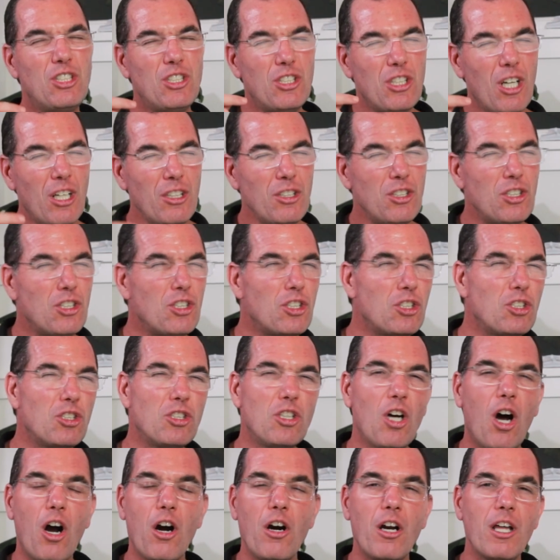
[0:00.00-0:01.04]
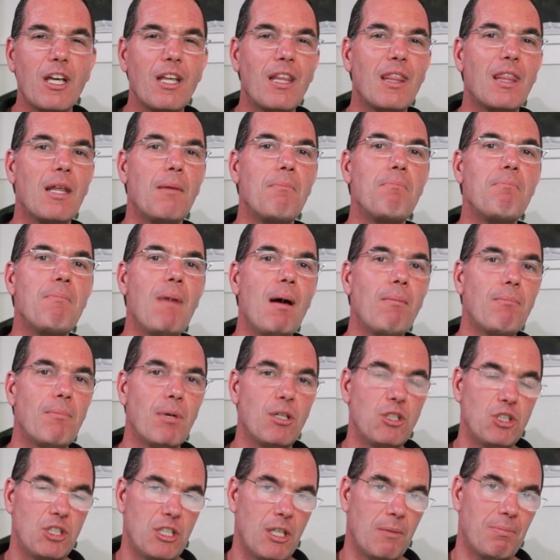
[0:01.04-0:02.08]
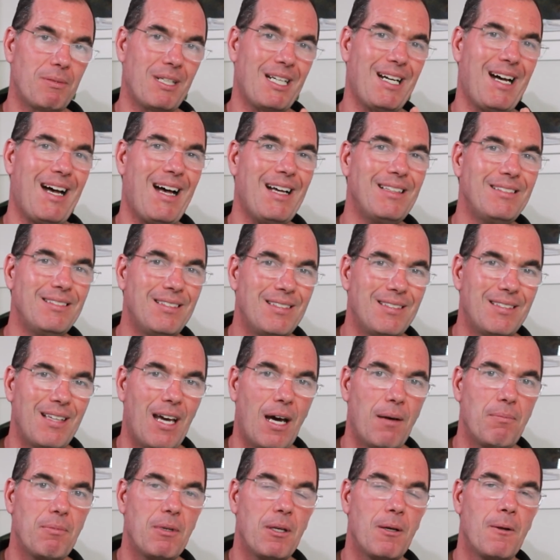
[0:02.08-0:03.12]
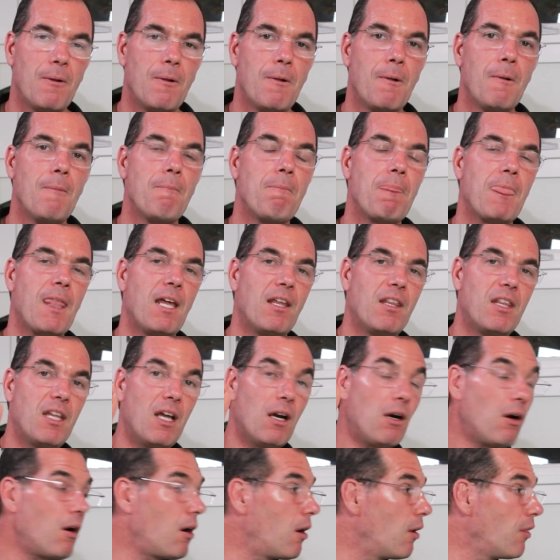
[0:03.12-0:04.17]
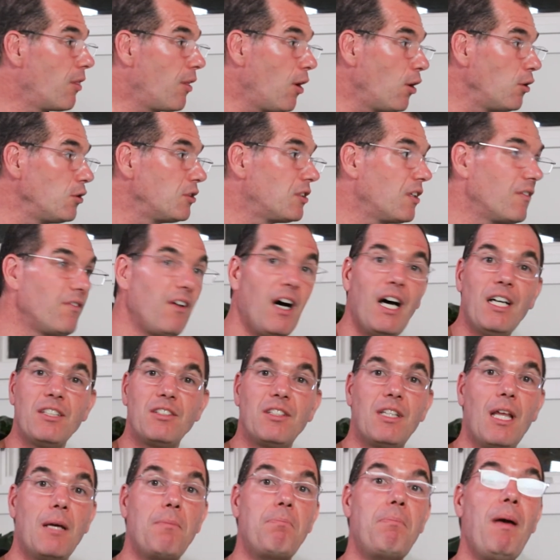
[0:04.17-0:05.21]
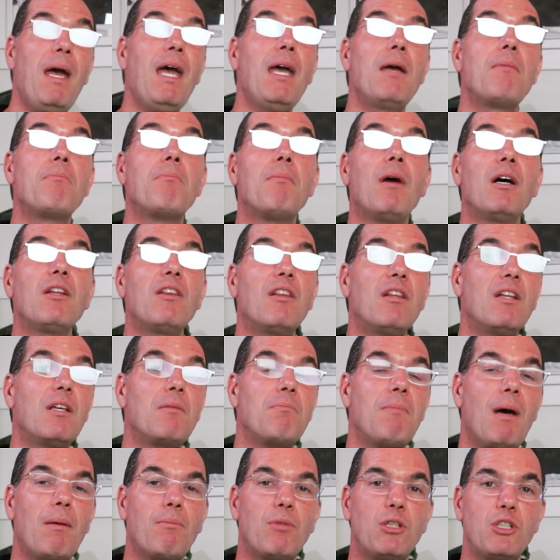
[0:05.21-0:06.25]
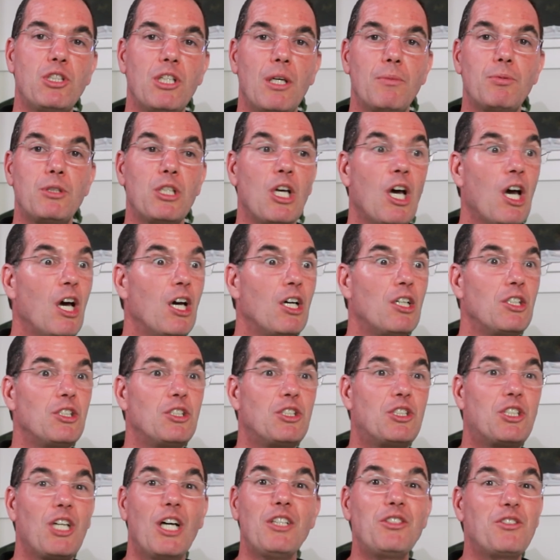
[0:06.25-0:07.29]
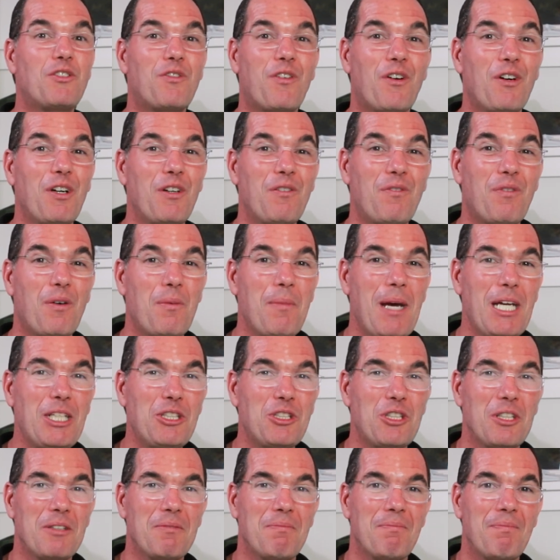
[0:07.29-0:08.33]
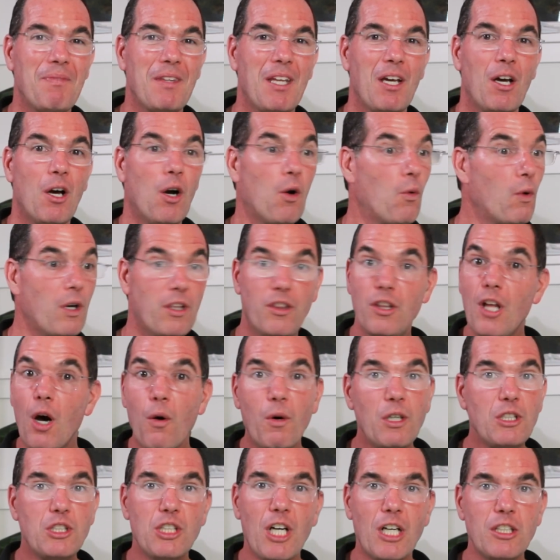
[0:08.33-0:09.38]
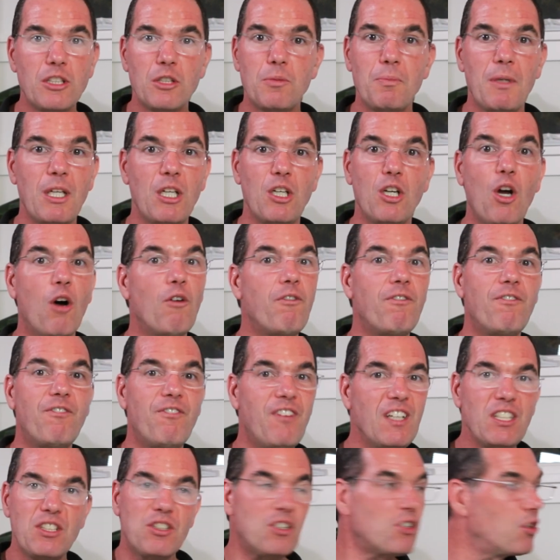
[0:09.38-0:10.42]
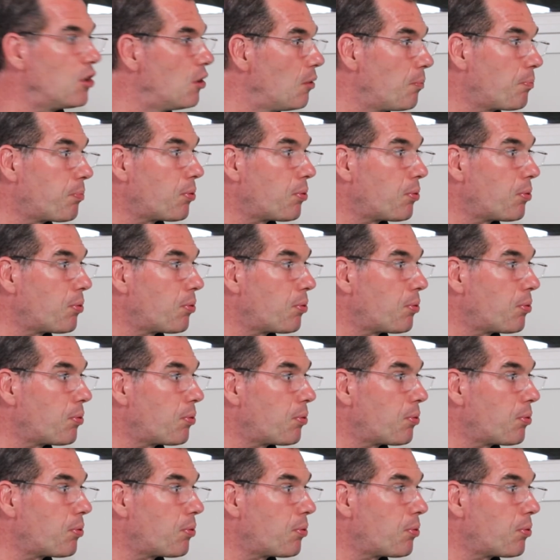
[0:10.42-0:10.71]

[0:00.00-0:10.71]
just starting the membership concept. There are those of us that pay monthly memberships just for information, with no adjustment, no physical